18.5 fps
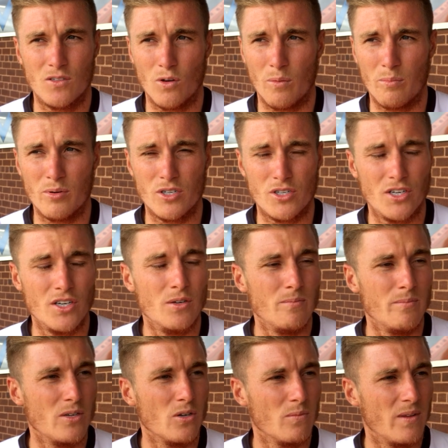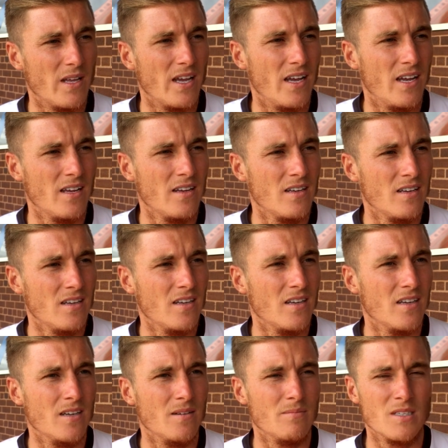presume, be up there,
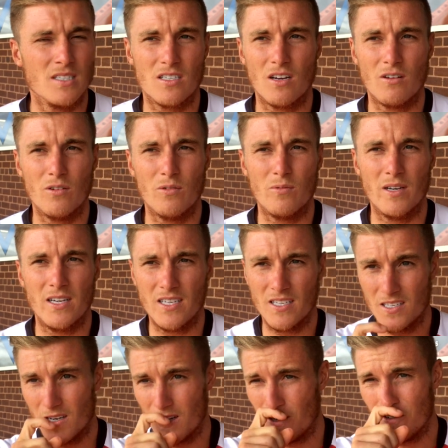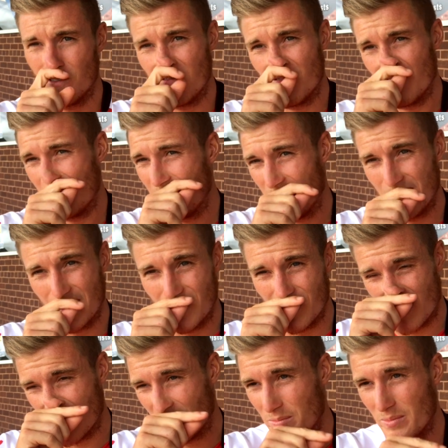and so are we. So, you know,
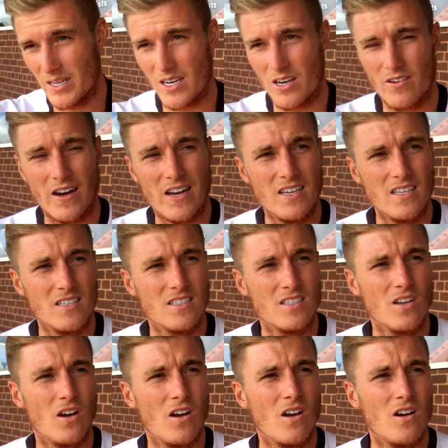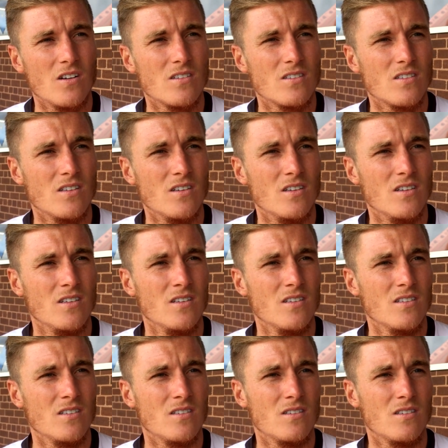it's going to be a great start to
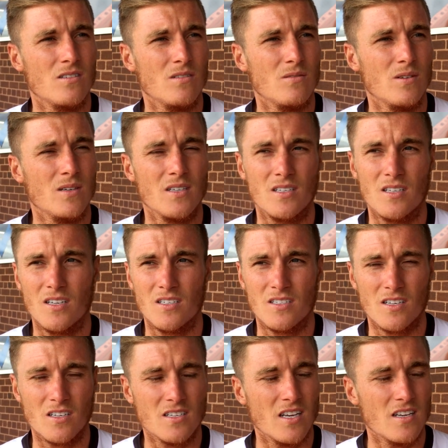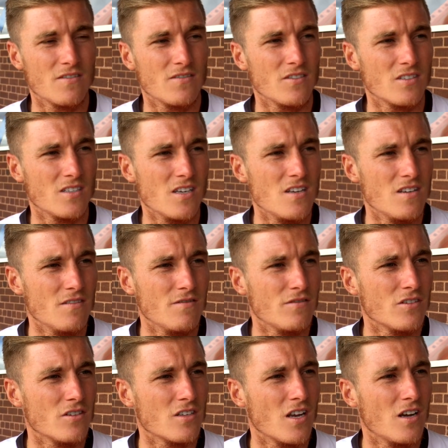a successful season
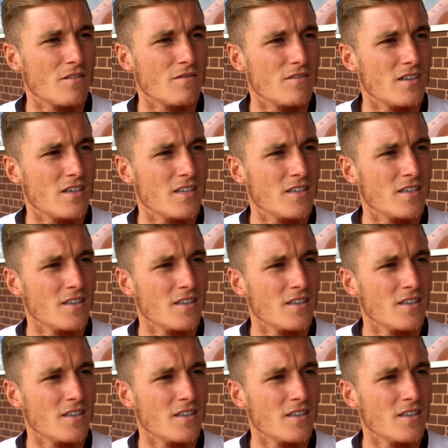for us, hopefully.